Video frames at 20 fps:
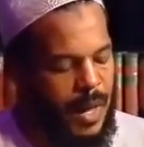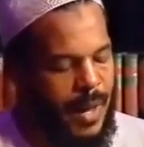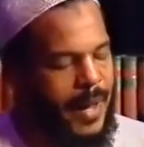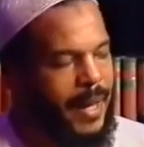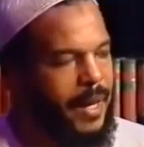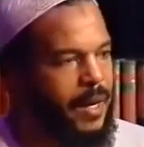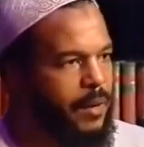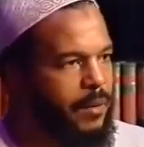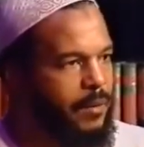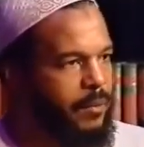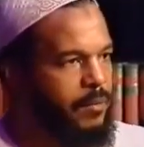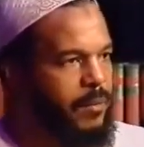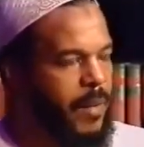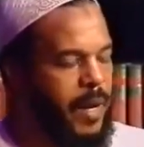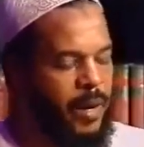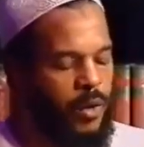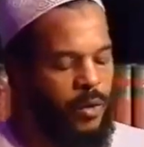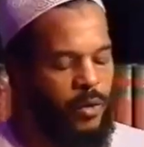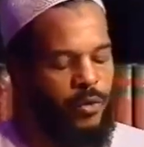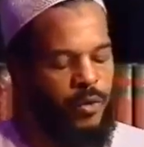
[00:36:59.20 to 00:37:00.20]
I had
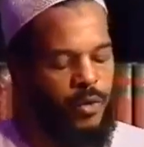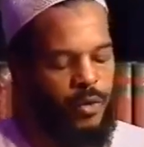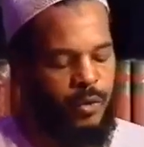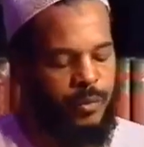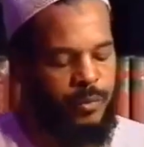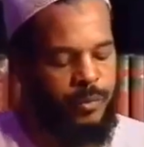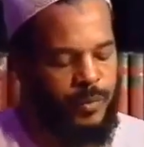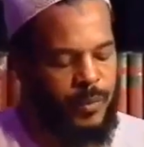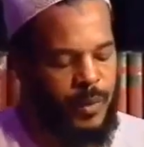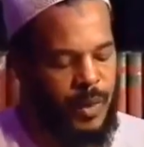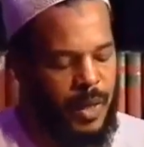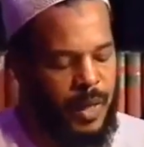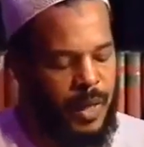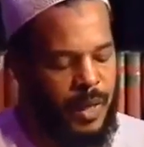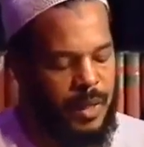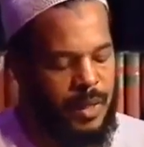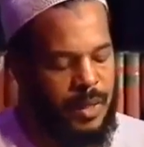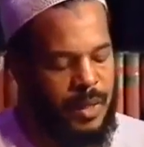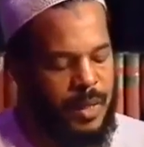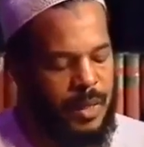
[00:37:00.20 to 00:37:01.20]
my own room,
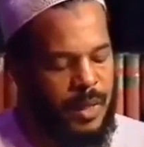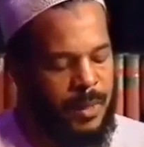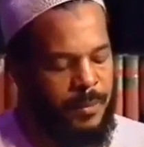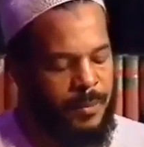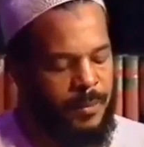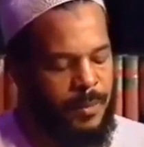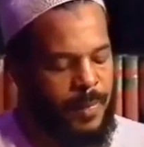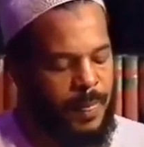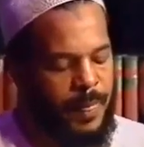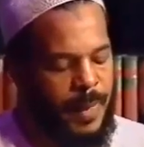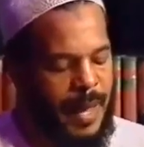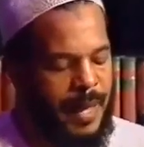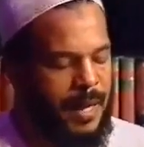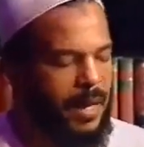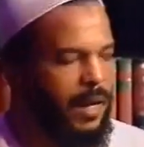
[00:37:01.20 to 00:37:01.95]
and I